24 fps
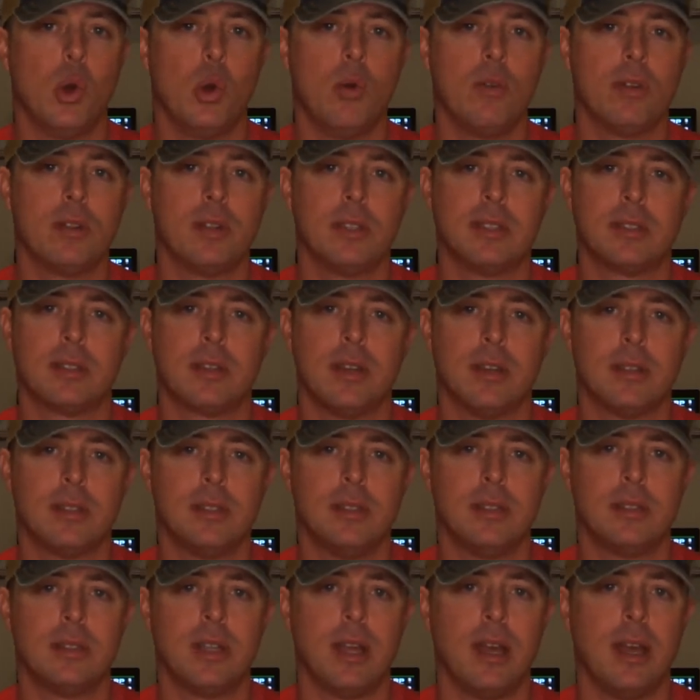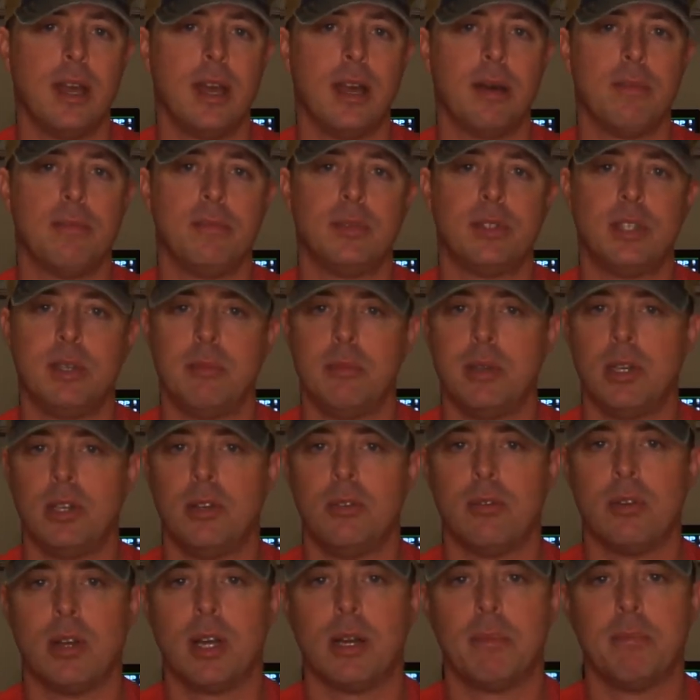go over to the discussions tab, send me a
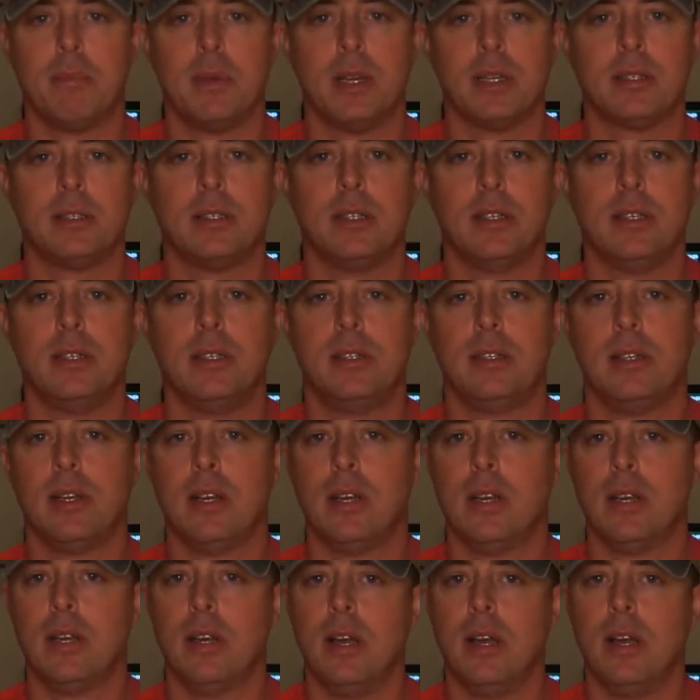direct message,